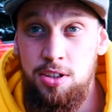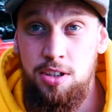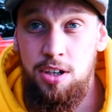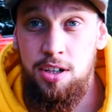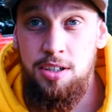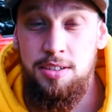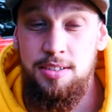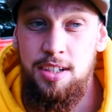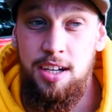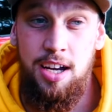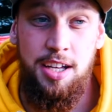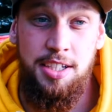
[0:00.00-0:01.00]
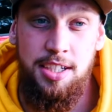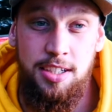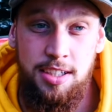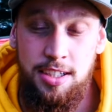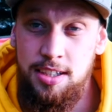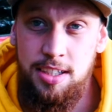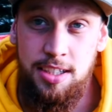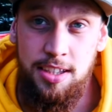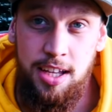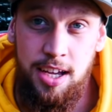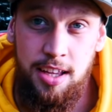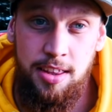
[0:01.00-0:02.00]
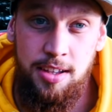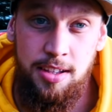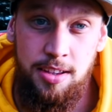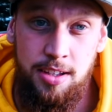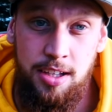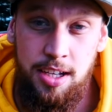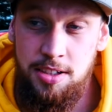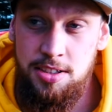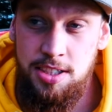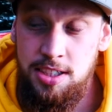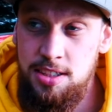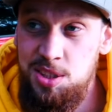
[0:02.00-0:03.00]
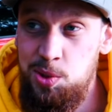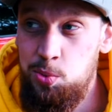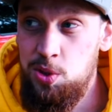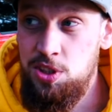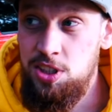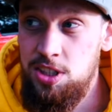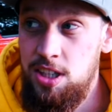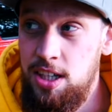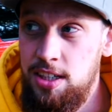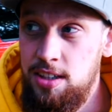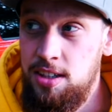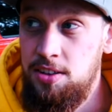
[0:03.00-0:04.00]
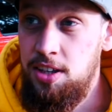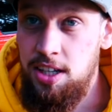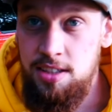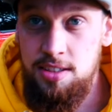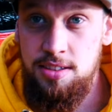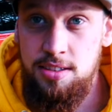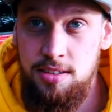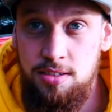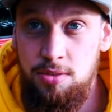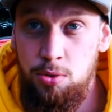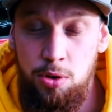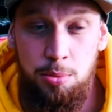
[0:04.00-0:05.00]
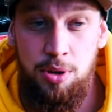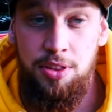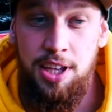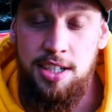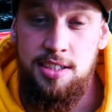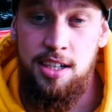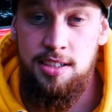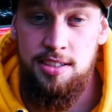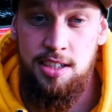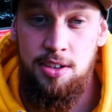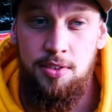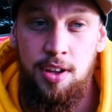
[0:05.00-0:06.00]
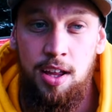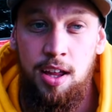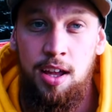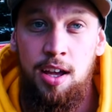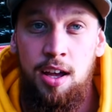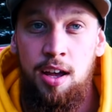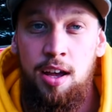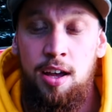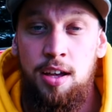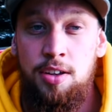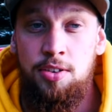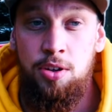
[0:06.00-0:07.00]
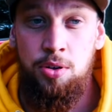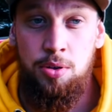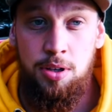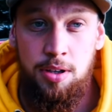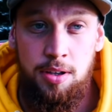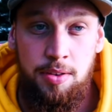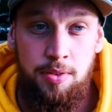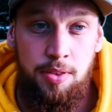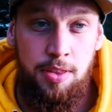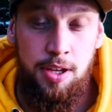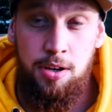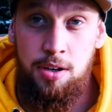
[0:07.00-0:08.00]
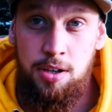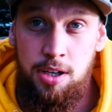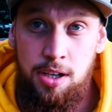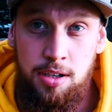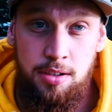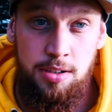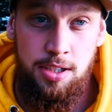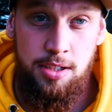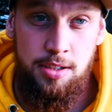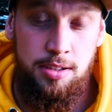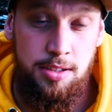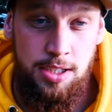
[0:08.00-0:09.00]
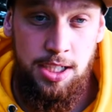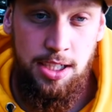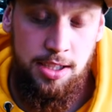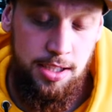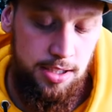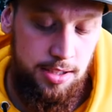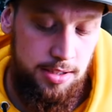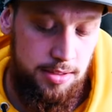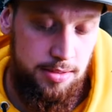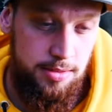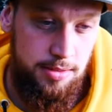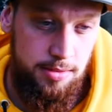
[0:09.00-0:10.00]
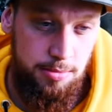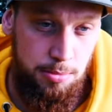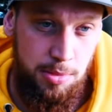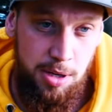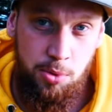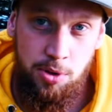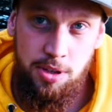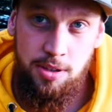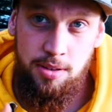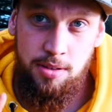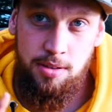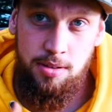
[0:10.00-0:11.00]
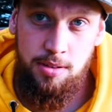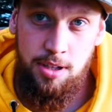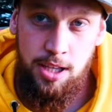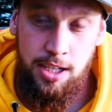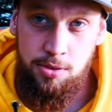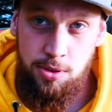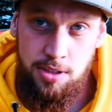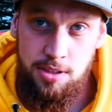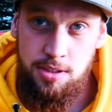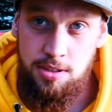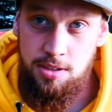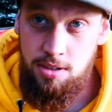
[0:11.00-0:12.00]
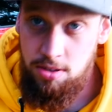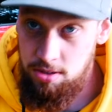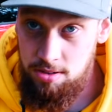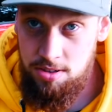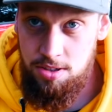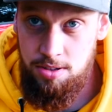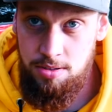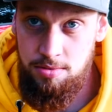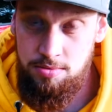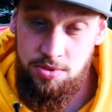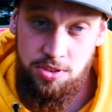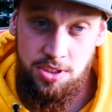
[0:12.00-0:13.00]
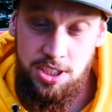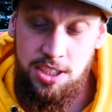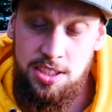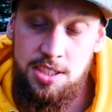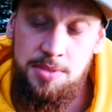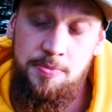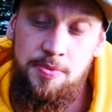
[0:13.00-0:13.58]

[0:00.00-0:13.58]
car, it didn't have the leather seats, it was just like the normal textile stuff. So they are heated, memory, electric seats.